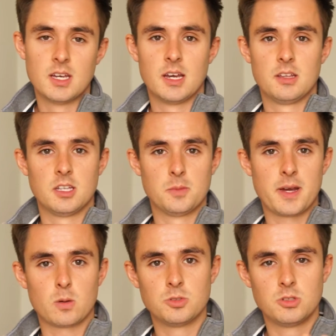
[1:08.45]
and the
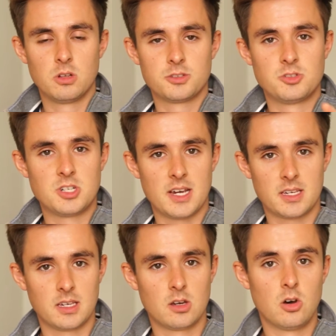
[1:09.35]
bank will do lots of
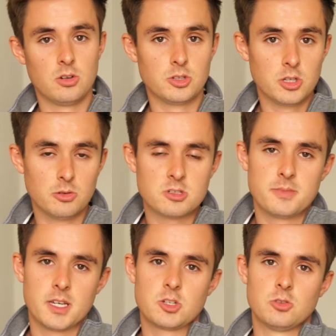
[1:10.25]
checking on you to
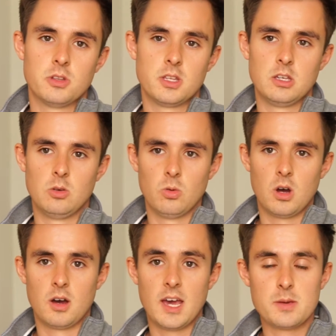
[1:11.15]
make sure that you
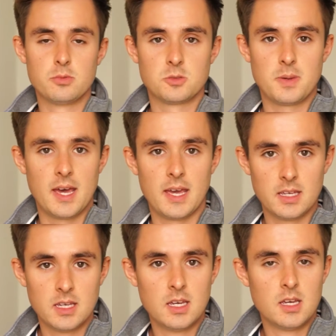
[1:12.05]
are able to pay
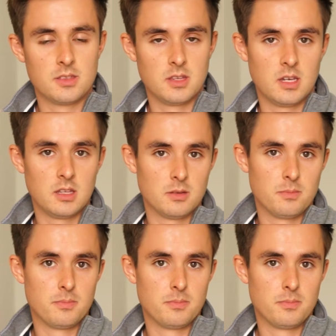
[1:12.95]
the